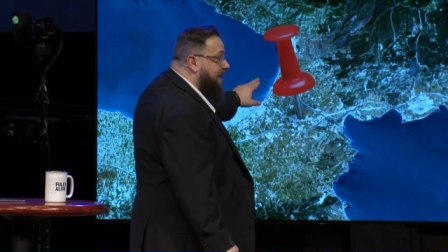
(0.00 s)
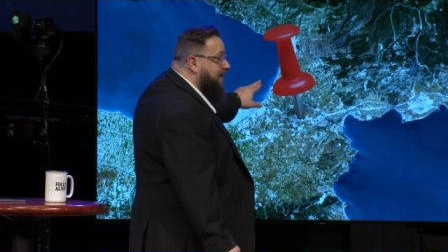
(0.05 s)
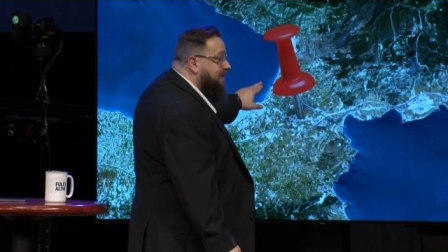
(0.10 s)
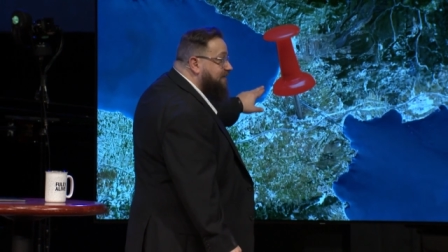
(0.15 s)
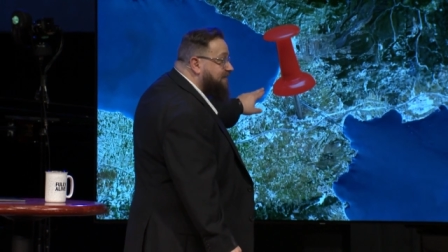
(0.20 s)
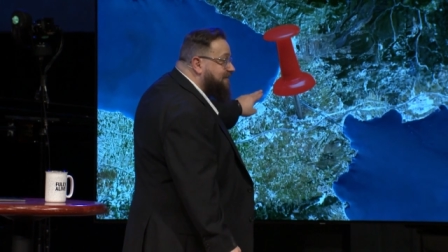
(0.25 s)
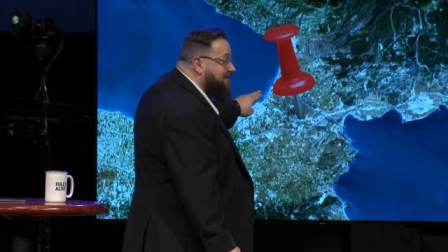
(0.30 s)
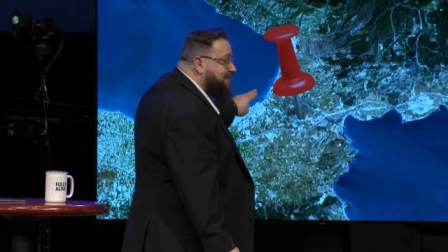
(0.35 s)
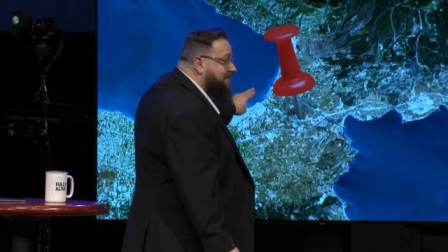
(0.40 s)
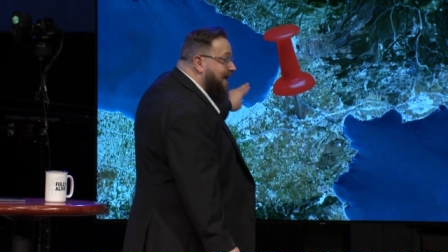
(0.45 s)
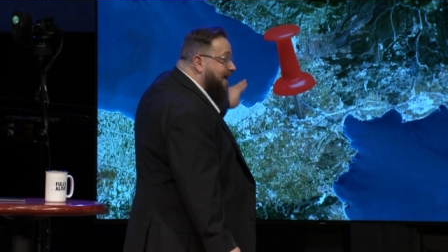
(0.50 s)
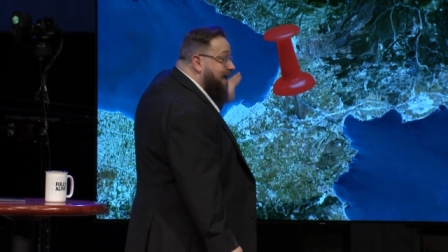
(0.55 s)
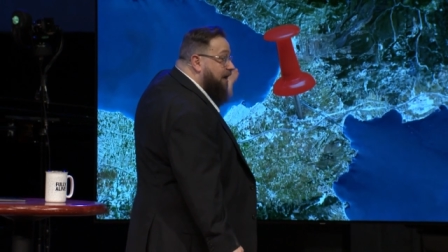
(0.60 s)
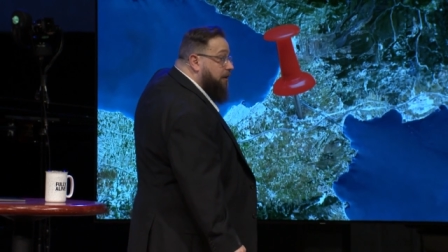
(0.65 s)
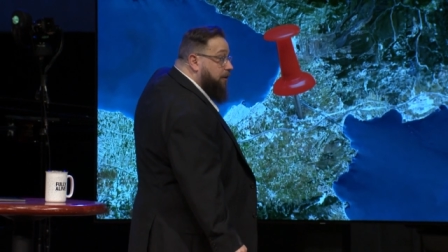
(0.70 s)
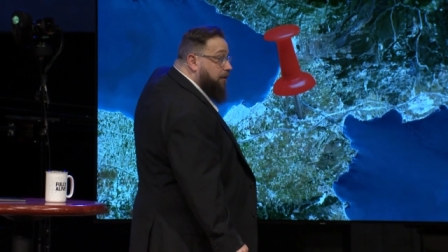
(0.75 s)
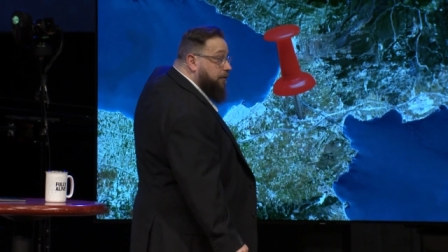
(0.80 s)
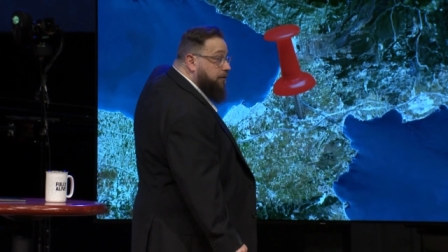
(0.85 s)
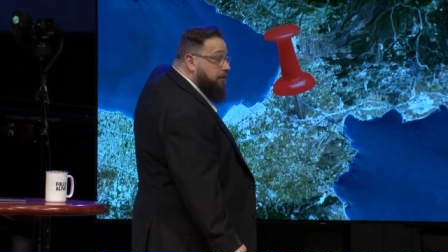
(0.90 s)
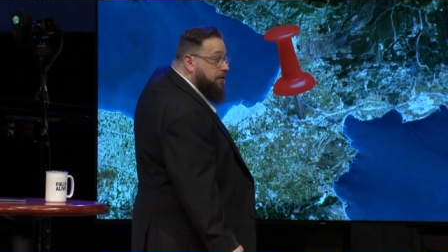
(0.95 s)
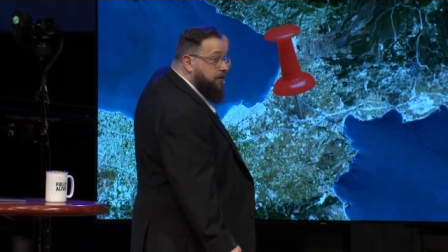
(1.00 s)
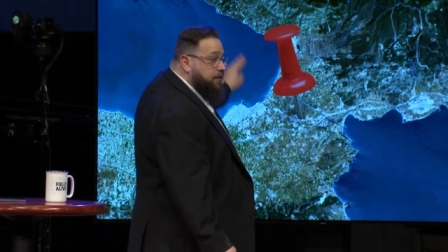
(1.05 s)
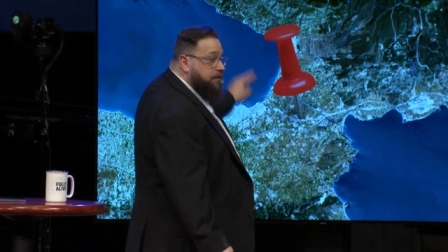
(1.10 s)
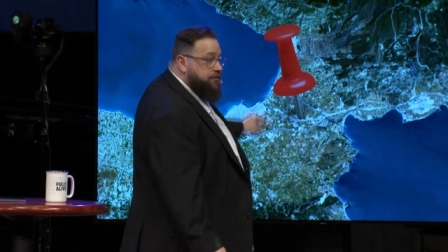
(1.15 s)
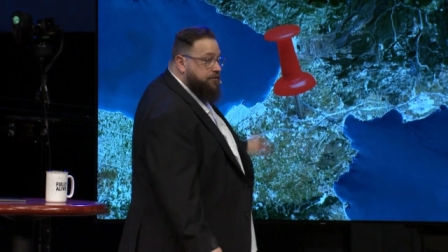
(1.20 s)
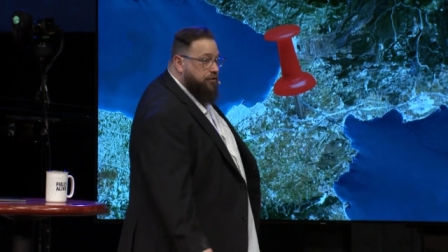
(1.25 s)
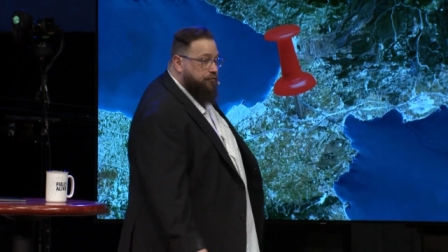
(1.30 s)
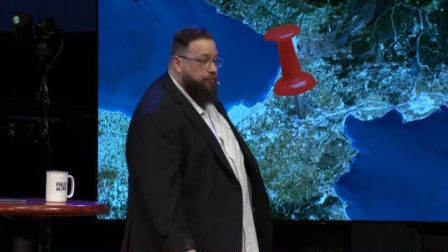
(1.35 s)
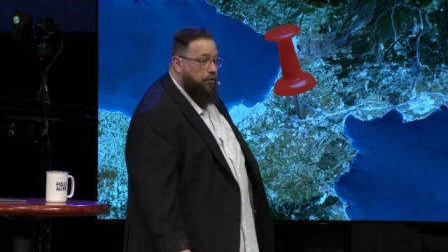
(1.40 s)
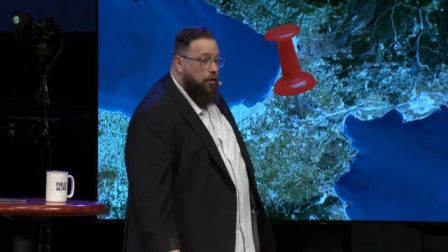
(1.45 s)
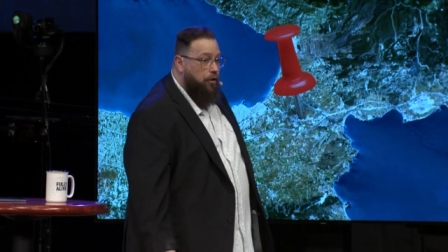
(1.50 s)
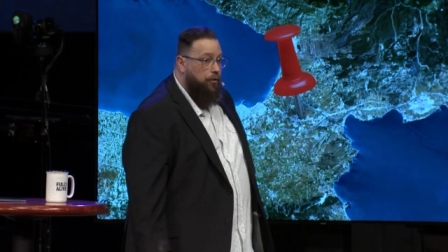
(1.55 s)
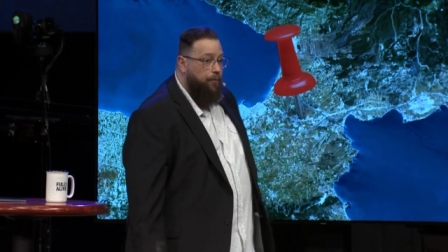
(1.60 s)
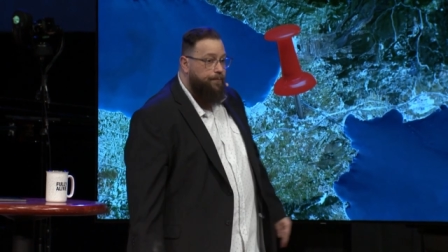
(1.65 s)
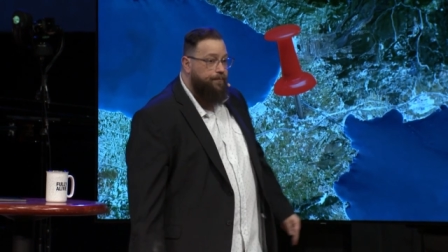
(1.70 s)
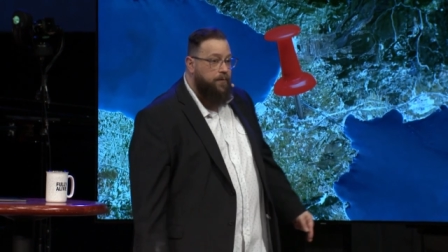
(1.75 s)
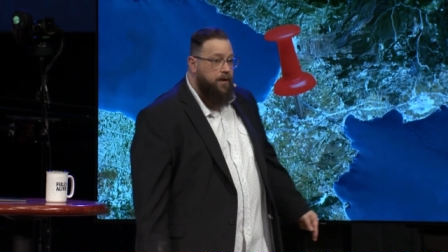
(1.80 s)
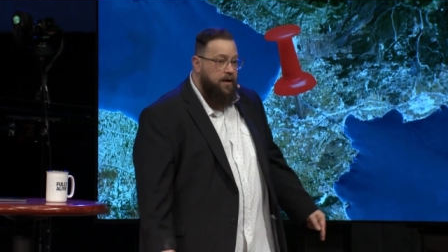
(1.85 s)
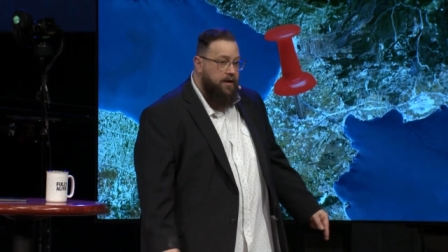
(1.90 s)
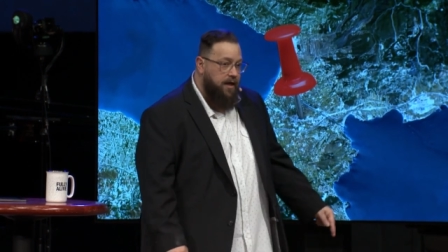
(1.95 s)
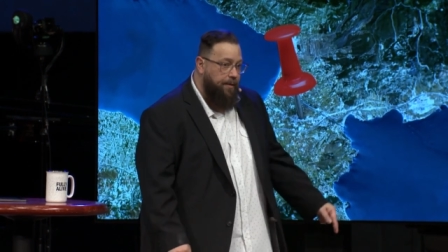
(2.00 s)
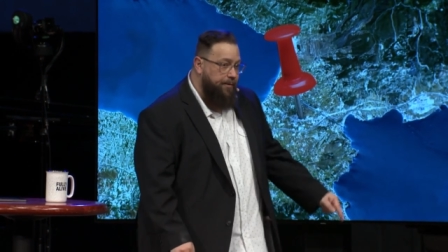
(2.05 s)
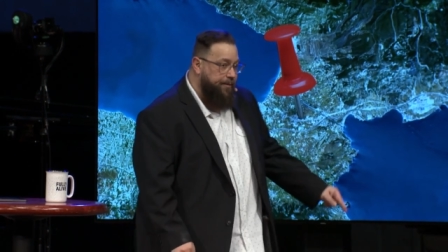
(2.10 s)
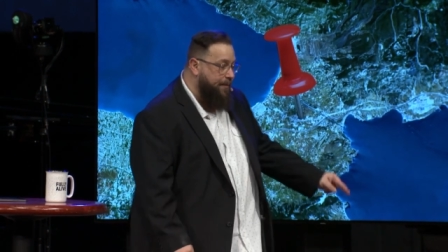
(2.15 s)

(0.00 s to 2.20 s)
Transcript: can sail to Rome. Coming